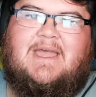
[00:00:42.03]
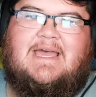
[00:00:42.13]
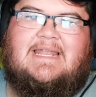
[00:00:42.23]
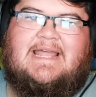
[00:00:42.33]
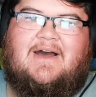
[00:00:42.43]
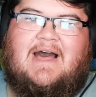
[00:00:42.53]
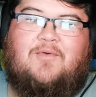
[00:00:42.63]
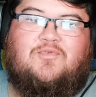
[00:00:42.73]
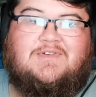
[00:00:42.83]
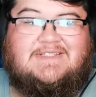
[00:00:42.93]
Now, I
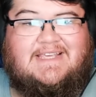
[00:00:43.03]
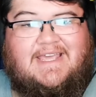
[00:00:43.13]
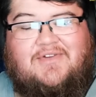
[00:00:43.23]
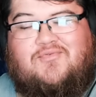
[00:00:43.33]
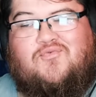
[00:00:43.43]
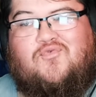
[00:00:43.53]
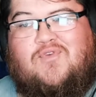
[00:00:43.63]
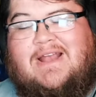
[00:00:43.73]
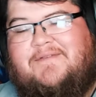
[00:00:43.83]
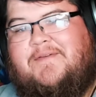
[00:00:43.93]
will say,
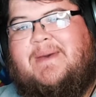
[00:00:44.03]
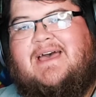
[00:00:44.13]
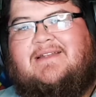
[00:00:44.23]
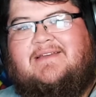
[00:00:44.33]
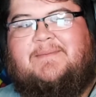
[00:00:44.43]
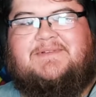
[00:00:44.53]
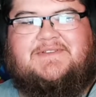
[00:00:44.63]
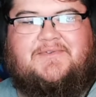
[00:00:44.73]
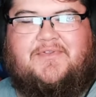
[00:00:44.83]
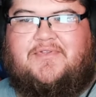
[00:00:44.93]
right off the bat,
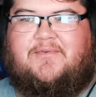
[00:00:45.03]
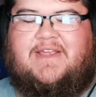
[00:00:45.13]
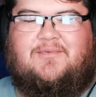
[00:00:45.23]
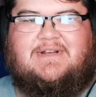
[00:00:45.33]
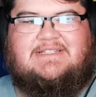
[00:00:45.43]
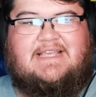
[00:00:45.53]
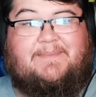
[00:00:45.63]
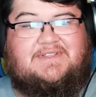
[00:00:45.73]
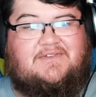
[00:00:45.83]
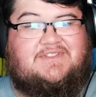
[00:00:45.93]
Episode three, what is the
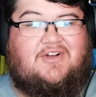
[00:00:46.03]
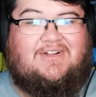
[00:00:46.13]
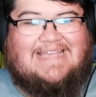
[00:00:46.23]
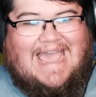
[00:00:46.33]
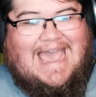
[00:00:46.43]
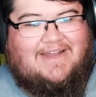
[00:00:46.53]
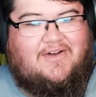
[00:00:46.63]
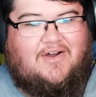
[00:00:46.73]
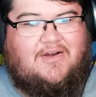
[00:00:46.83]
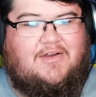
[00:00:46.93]
episode? It's called
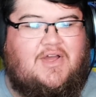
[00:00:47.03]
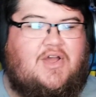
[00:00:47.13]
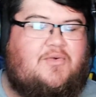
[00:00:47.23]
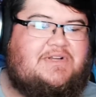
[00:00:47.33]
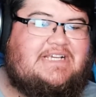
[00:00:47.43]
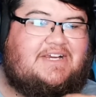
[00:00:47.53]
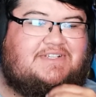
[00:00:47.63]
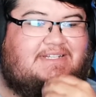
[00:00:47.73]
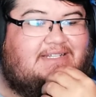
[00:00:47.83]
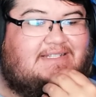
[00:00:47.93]
Adar, which I
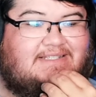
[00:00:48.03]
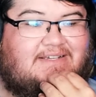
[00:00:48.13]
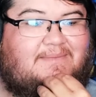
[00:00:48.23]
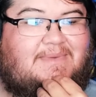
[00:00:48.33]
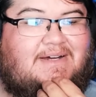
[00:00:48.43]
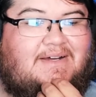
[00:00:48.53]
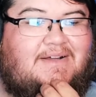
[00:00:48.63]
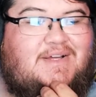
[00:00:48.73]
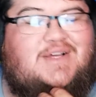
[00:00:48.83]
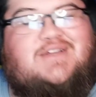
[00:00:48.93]
actually did some, uh,
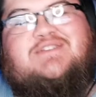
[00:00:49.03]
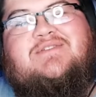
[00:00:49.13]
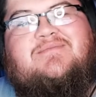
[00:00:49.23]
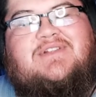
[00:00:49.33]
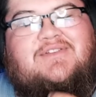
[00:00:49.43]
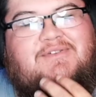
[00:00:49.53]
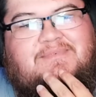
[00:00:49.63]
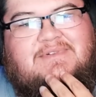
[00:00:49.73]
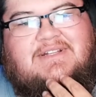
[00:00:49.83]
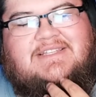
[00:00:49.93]
some a little,
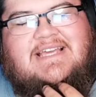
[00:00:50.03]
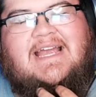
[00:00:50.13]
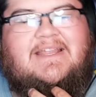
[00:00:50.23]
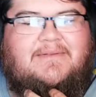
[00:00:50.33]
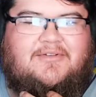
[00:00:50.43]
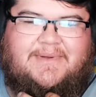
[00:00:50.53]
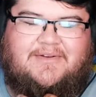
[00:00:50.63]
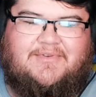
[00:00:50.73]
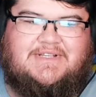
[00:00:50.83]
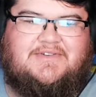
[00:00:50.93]
a tiny little bit
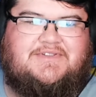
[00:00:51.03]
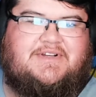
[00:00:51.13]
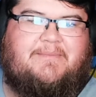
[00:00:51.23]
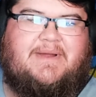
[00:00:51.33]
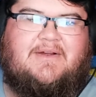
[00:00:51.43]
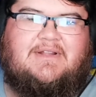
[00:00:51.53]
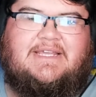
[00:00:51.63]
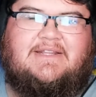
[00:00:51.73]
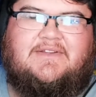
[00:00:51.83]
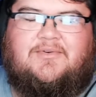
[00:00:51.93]
of research, and
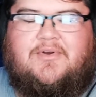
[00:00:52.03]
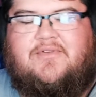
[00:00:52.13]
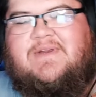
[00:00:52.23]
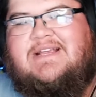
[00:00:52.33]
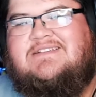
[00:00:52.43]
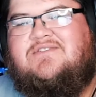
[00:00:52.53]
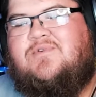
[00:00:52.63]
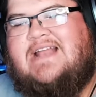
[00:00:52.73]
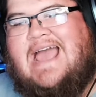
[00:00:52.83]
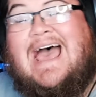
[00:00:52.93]
apparently in the Lord of the Rings, the
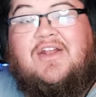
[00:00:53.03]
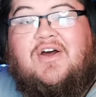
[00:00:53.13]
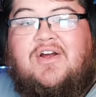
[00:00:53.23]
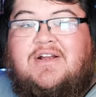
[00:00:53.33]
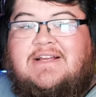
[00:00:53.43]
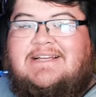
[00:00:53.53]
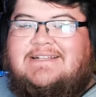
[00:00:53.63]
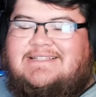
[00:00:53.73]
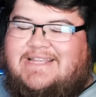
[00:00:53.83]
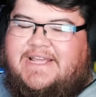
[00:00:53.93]
word Adar
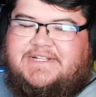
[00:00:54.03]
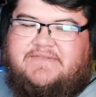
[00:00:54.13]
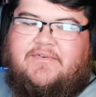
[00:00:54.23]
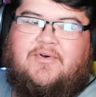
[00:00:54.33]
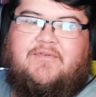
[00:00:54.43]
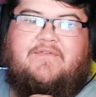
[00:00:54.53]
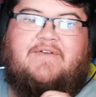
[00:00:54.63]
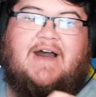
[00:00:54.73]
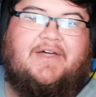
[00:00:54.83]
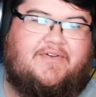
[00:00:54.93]
stands for
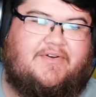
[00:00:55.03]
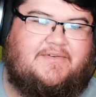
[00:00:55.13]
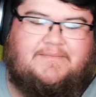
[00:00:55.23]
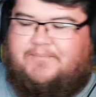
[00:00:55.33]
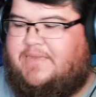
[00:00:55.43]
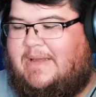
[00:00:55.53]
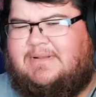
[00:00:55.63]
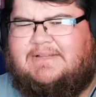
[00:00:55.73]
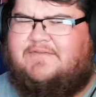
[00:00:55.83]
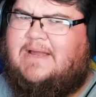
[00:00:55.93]
father, I,
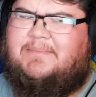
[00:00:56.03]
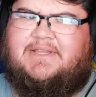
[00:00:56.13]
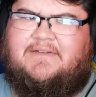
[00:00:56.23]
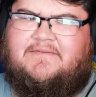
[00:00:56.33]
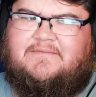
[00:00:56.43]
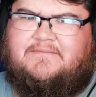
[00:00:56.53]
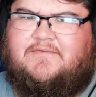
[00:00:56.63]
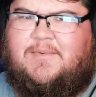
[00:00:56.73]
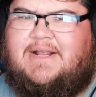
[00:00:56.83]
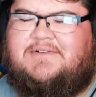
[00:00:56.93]
be I believe,
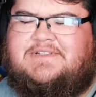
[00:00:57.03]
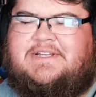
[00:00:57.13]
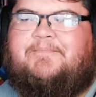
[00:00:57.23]
from what I understand.